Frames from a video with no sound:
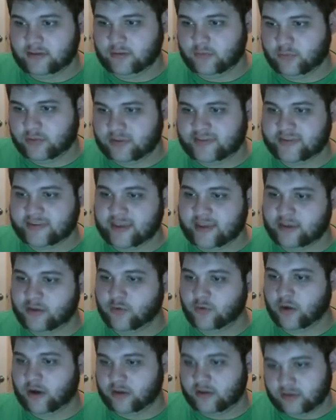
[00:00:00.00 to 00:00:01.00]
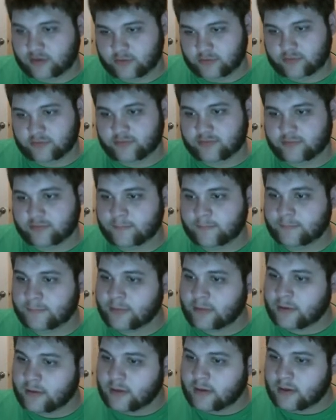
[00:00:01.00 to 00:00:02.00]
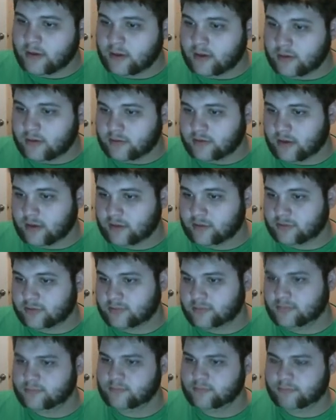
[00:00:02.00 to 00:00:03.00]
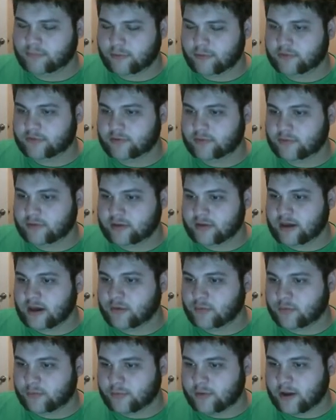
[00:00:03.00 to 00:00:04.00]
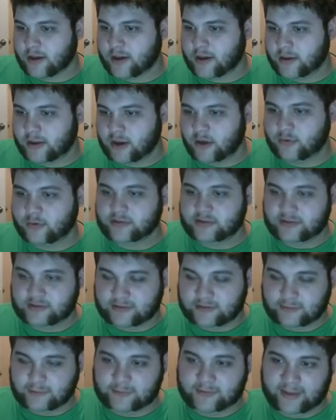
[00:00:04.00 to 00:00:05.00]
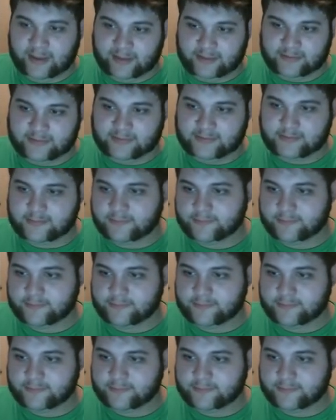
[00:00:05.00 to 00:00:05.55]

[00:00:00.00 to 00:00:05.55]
set you want to use. So person with gun will probably go with the 2 10s.